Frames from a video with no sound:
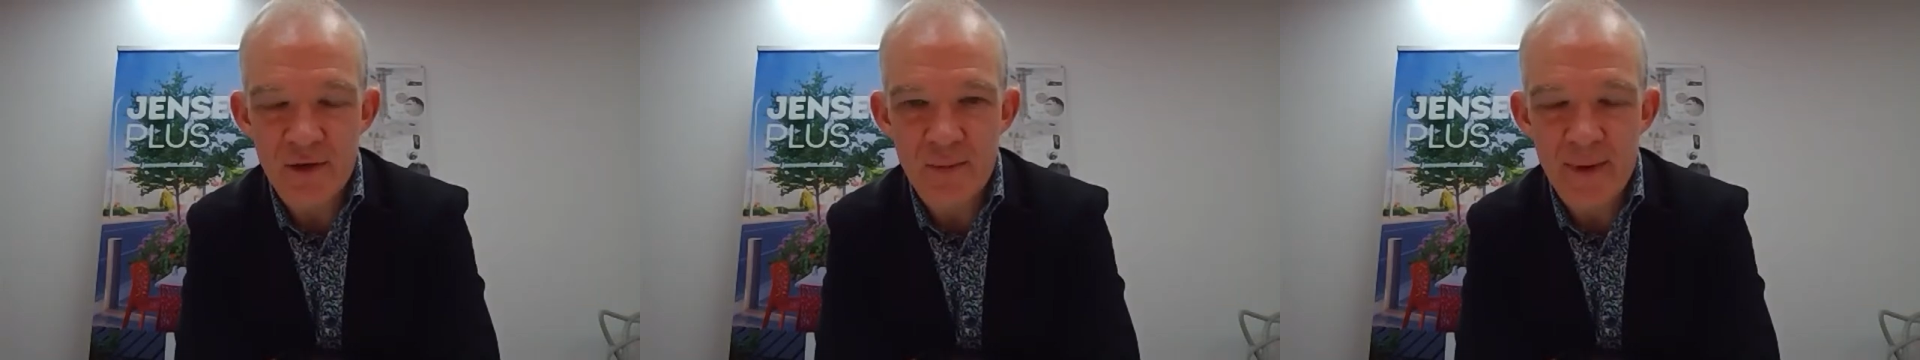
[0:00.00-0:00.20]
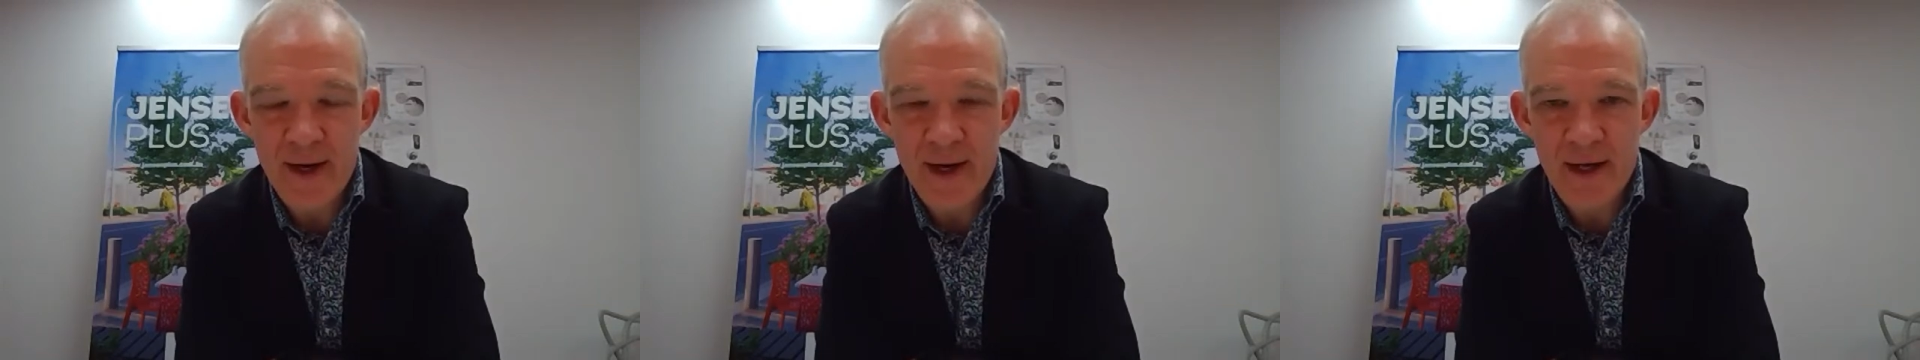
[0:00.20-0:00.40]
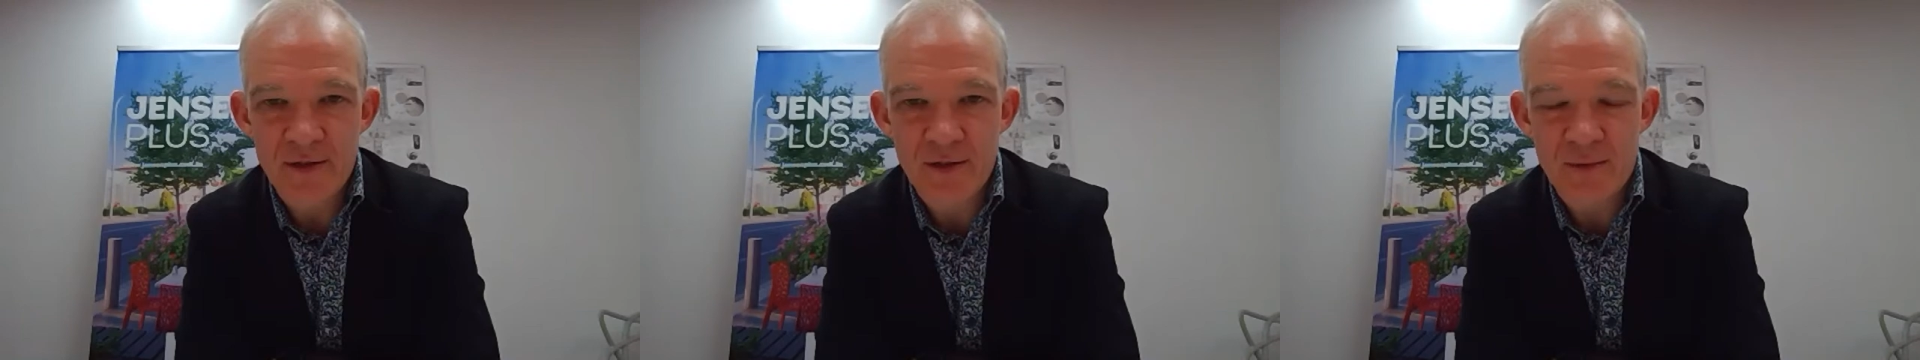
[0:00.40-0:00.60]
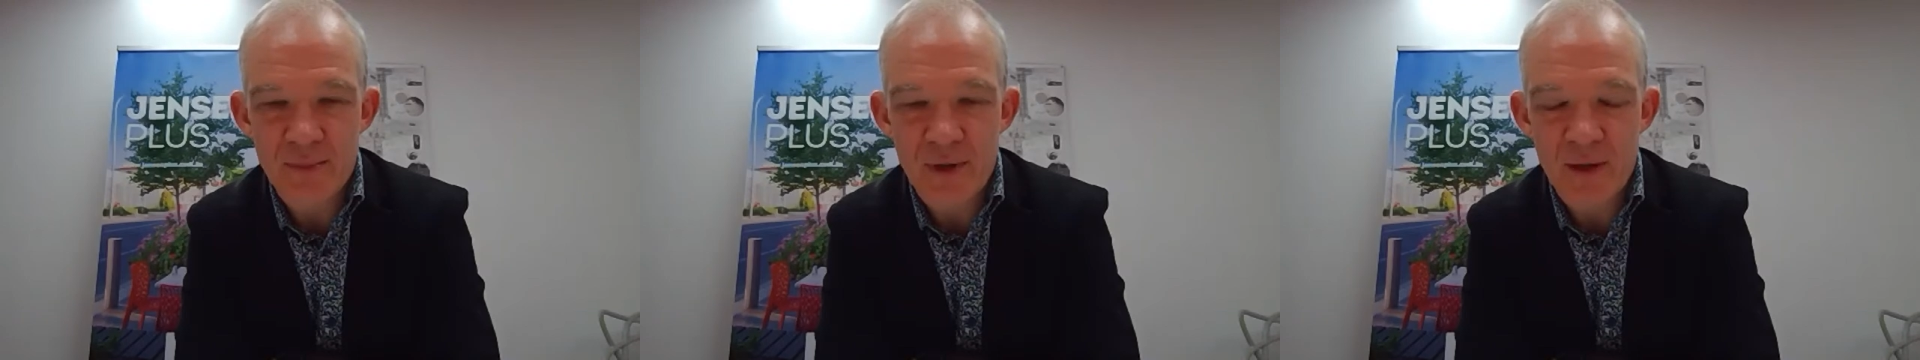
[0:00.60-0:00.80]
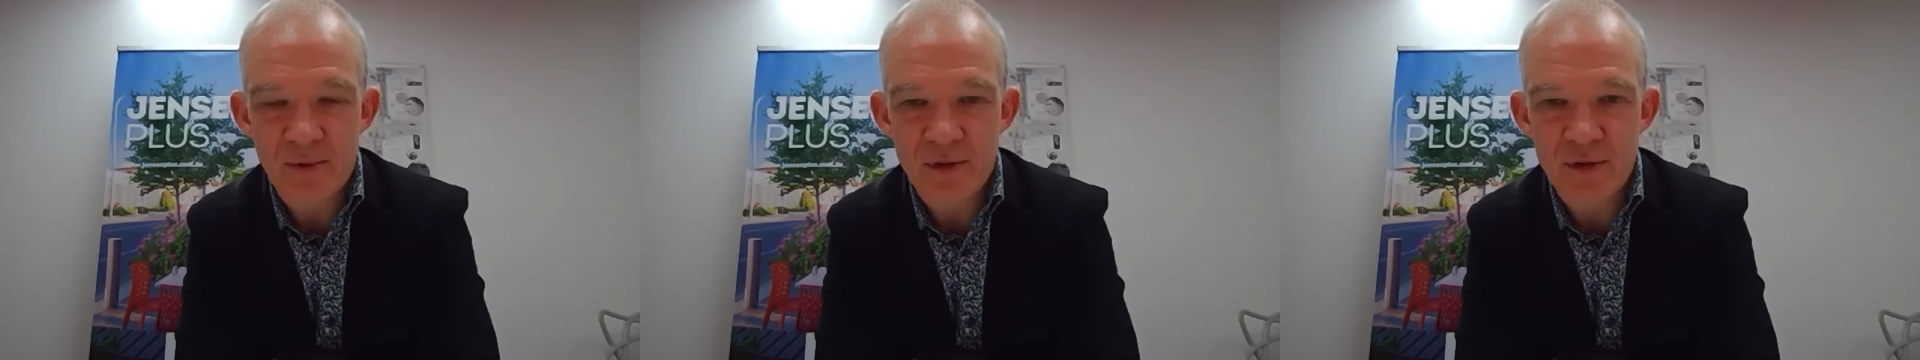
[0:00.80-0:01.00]
paths and
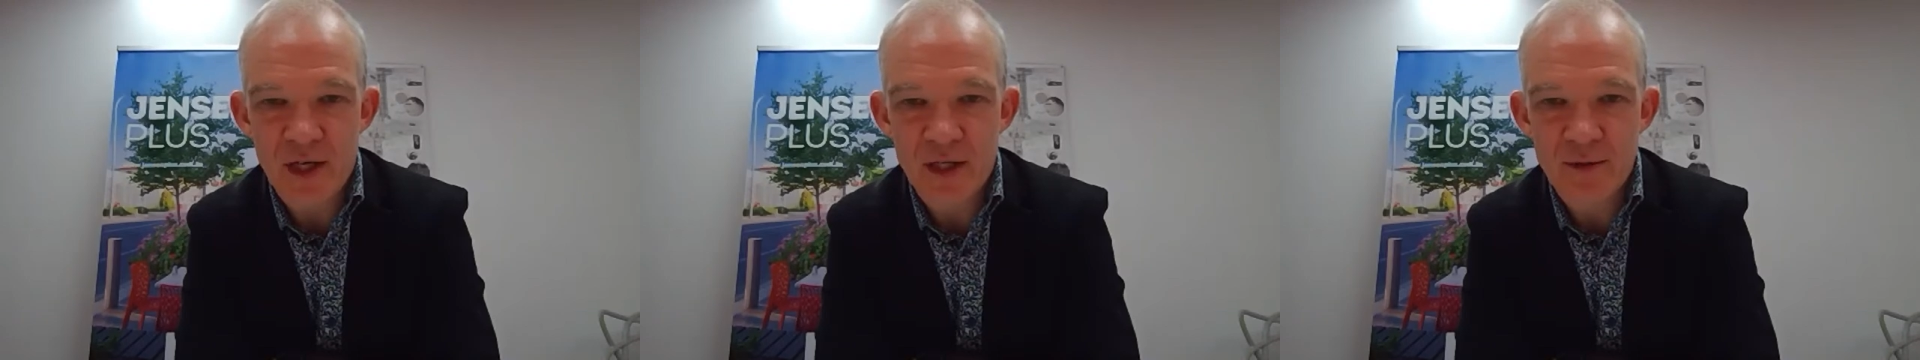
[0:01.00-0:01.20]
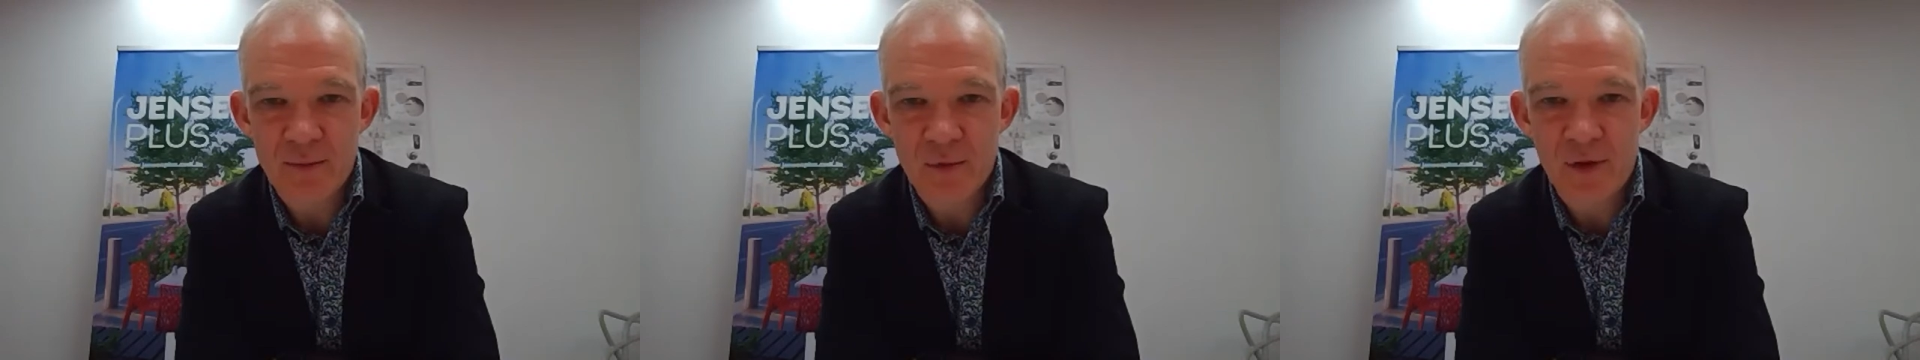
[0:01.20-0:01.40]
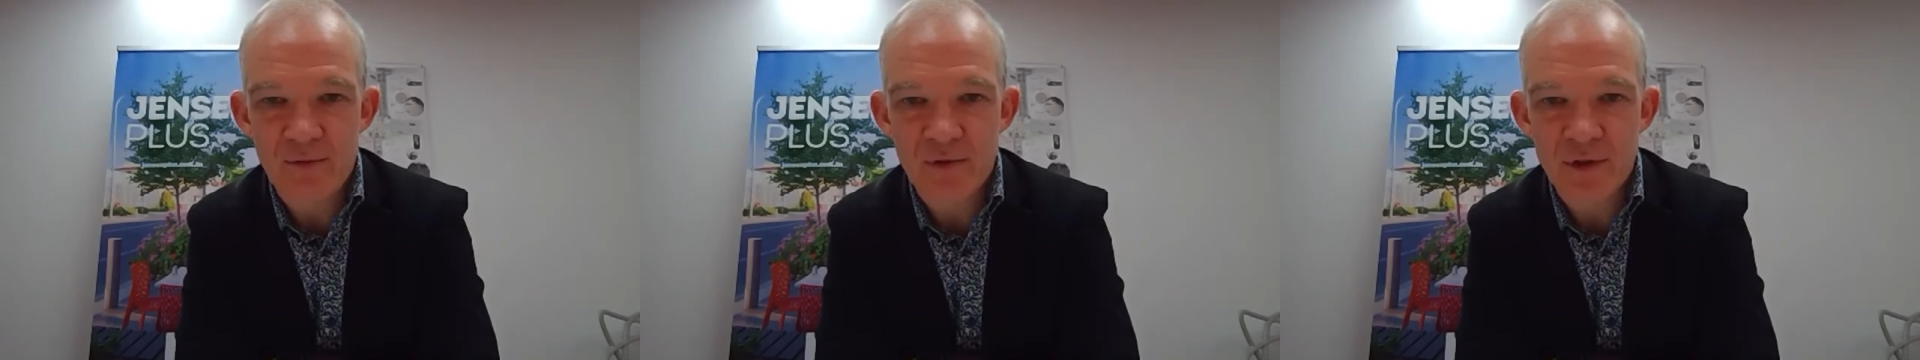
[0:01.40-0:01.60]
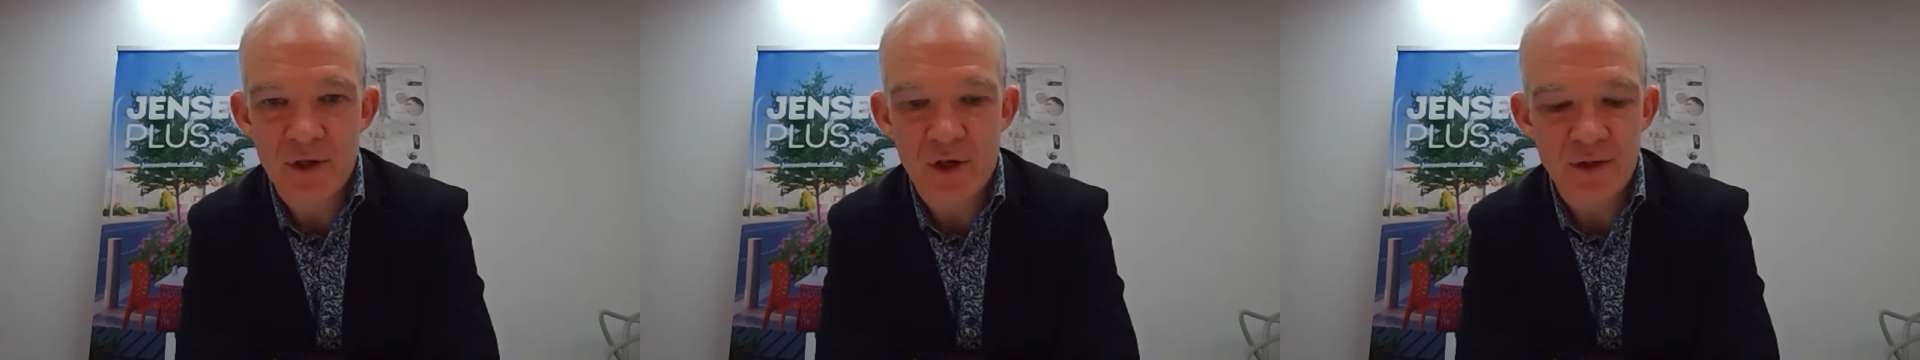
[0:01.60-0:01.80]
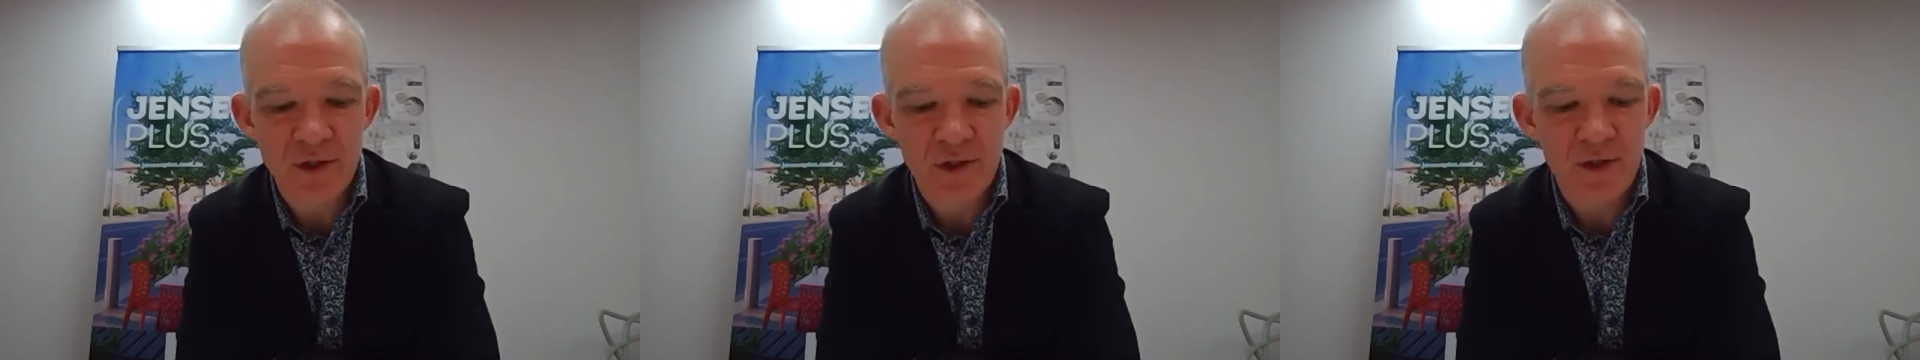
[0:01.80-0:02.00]
public transport
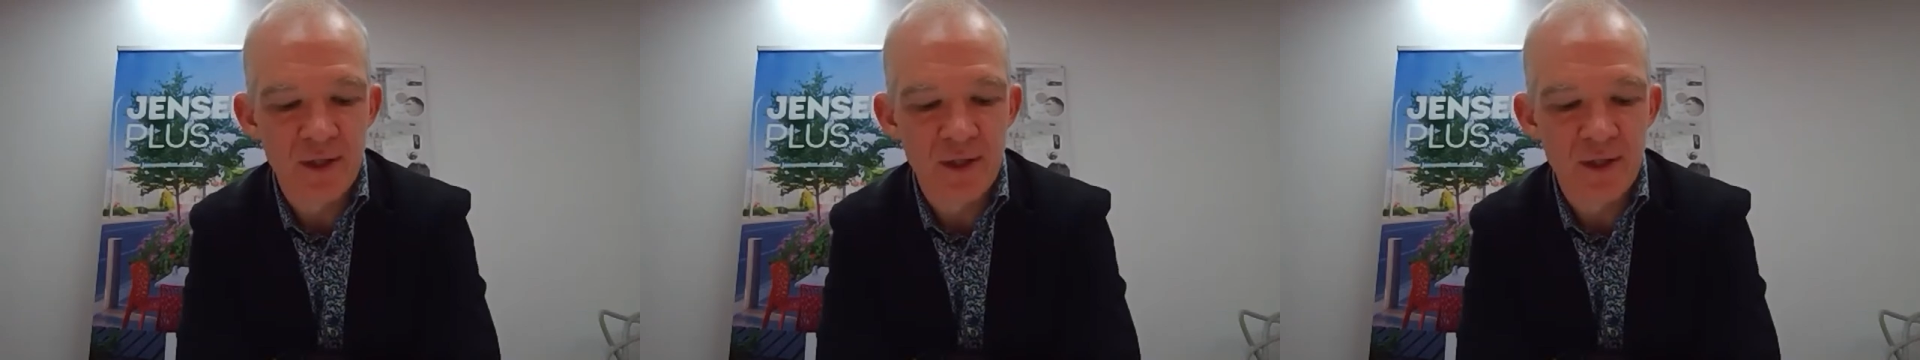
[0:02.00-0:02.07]
infrastructure.